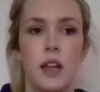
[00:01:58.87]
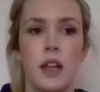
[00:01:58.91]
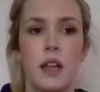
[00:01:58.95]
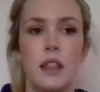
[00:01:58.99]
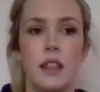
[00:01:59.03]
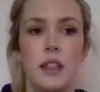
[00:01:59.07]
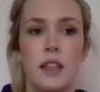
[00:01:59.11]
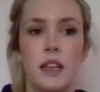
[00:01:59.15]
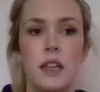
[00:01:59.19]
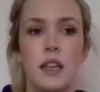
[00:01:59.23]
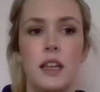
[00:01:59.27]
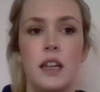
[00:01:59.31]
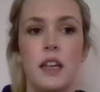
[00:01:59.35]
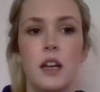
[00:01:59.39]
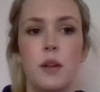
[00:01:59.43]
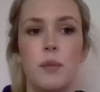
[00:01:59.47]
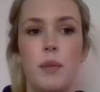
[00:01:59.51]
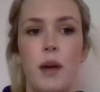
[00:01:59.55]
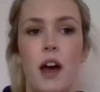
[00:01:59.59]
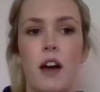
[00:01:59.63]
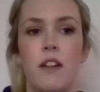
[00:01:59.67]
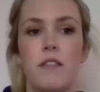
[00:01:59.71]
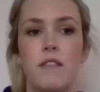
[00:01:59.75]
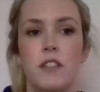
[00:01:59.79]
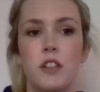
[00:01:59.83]
Thinking
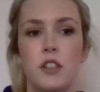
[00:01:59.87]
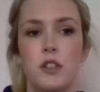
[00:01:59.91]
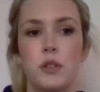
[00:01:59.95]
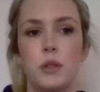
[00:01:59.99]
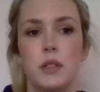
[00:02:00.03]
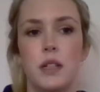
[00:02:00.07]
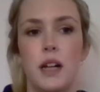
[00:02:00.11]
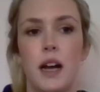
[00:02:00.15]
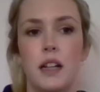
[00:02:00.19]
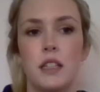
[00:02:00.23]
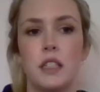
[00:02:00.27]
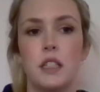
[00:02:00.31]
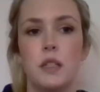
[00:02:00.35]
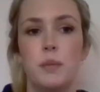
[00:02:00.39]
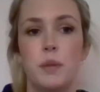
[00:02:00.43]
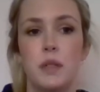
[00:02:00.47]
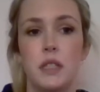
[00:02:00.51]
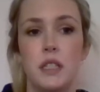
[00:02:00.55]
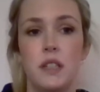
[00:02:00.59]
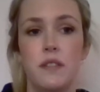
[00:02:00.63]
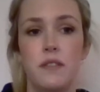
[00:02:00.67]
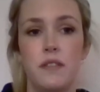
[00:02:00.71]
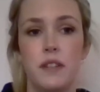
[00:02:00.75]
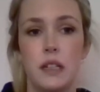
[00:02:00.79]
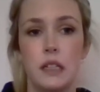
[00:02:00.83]
about visual arts
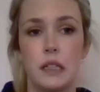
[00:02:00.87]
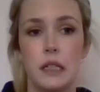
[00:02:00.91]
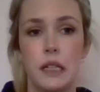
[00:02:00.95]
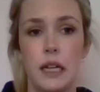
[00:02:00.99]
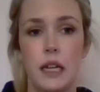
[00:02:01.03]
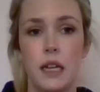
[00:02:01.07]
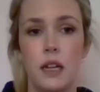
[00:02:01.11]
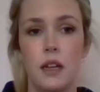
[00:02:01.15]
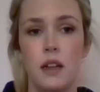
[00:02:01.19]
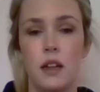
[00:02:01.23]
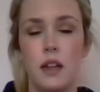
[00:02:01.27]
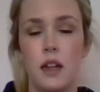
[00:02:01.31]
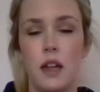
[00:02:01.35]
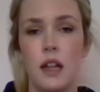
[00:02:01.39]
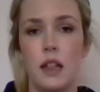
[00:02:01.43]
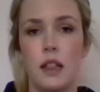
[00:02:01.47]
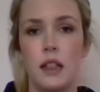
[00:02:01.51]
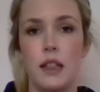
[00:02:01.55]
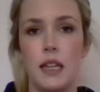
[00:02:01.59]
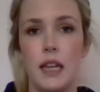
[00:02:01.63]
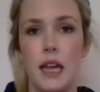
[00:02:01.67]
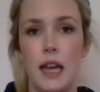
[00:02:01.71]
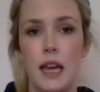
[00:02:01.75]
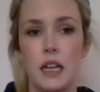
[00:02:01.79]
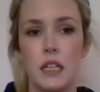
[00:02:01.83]
specifically,
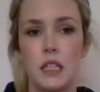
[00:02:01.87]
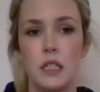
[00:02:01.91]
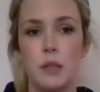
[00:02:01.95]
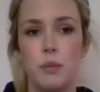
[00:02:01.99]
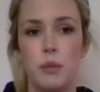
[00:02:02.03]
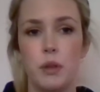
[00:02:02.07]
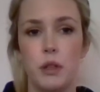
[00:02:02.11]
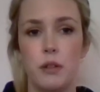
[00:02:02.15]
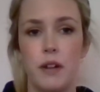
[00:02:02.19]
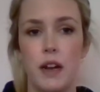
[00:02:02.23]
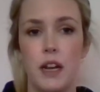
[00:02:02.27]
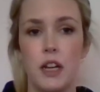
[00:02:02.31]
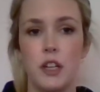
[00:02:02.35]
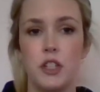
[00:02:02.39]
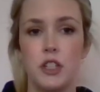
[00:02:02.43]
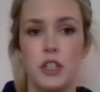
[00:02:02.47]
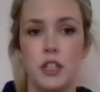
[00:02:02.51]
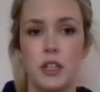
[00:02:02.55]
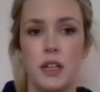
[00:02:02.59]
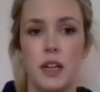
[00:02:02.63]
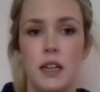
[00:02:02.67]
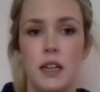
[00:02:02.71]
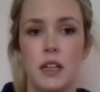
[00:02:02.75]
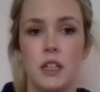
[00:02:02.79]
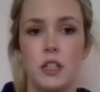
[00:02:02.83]
the
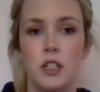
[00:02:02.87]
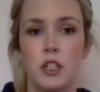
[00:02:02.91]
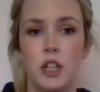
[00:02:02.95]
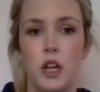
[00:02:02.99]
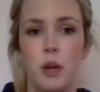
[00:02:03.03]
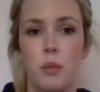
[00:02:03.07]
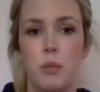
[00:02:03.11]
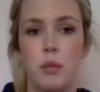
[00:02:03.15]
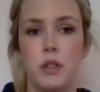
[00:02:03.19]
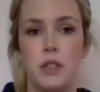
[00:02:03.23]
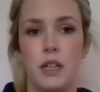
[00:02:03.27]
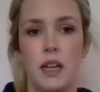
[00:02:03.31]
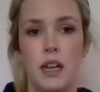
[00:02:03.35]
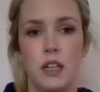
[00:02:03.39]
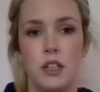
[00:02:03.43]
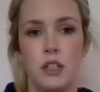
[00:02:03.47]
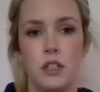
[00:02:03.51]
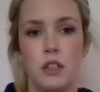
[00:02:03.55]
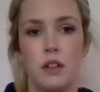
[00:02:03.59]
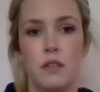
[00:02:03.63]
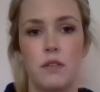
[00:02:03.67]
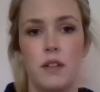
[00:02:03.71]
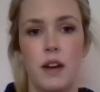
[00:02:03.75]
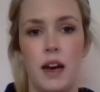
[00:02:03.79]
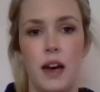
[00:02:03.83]
exploration
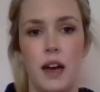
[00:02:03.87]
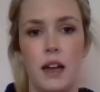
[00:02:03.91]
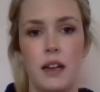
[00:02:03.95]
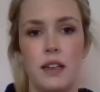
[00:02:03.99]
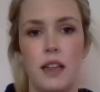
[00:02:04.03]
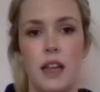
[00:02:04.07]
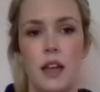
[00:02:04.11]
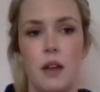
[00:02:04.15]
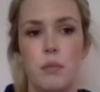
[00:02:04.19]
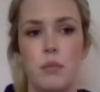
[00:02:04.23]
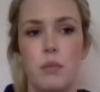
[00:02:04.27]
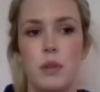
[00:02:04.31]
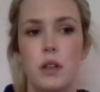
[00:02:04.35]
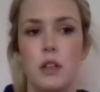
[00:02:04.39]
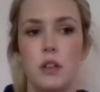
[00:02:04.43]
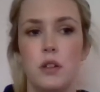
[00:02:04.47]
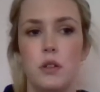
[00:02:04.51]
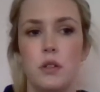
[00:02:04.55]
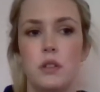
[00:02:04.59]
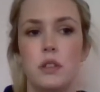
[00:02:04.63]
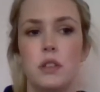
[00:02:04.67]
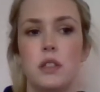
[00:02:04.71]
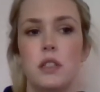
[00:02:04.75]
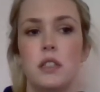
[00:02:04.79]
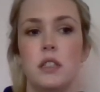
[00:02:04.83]
interpretation of art can be
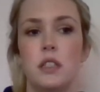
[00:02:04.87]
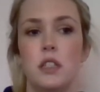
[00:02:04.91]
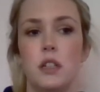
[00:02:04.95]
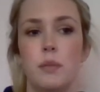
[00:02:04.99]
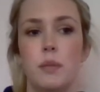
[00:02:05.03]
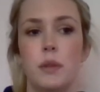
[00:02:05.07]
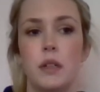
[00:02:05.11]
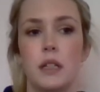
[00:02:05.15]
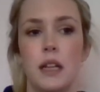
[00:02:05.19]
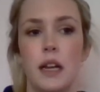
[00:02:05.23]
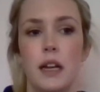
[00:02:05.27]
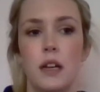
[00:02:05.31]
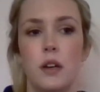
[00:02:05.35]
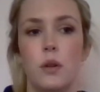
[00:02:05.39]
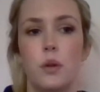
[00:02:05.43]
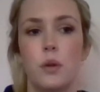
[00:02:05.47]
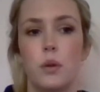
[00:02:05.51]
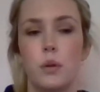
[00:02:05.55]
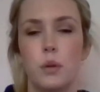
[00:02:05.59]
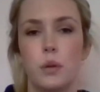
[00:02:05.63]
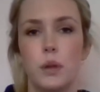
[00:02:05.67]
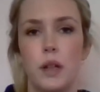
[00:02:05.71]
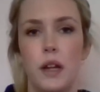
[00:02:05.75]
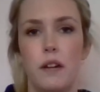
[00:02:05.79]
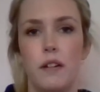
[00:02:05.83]
used to stimulate
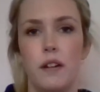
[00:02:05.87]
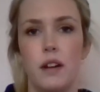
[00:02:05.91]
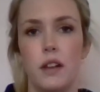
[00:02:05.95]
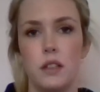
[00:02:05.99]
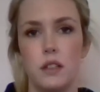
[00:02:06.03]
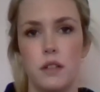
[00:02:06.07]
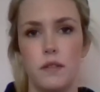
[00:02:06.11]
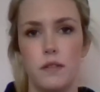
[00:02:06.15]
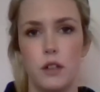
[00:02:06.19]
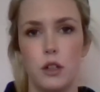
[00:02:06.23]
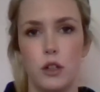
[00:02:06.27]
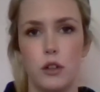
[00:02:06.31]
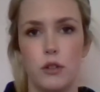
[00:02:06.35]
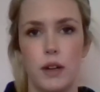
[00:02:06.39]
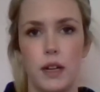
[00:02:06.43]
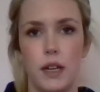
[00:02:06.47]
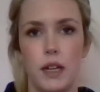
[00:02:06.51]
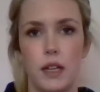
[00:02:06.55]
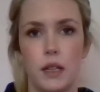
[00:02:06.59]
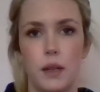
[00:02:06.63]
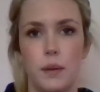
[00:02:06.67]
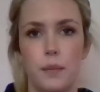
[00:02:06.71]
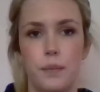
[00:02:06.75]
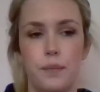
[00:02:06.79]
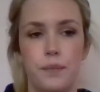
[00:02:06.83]
all areas of the
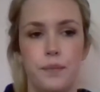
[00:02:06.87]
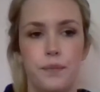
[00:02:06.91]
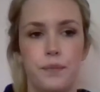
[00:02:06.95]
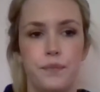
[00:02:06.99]
curriculum.